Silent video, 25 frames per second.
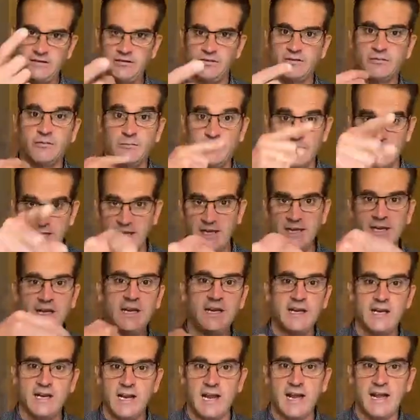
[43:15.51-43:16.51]
to
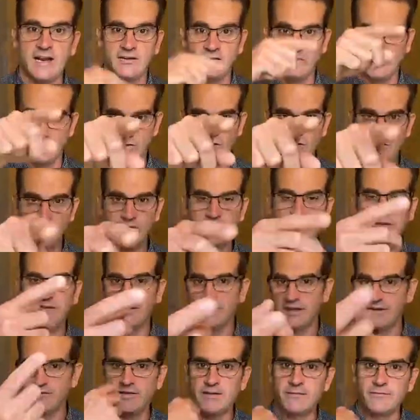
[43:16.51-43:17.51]
me, and to you? Does
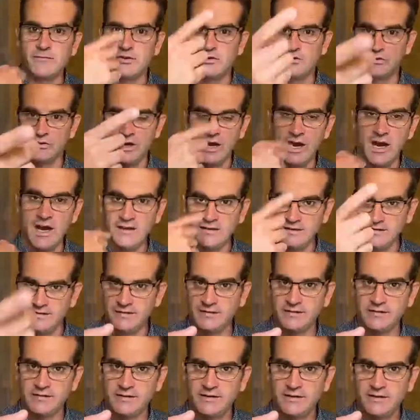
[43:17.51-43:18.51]
he give them to
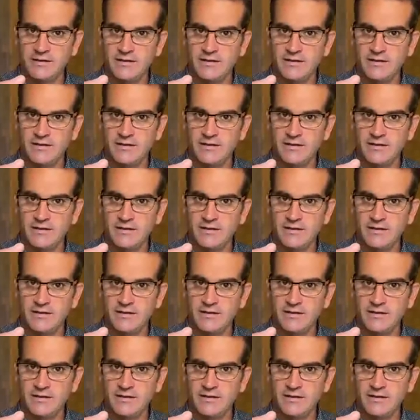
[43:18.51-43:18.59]
us?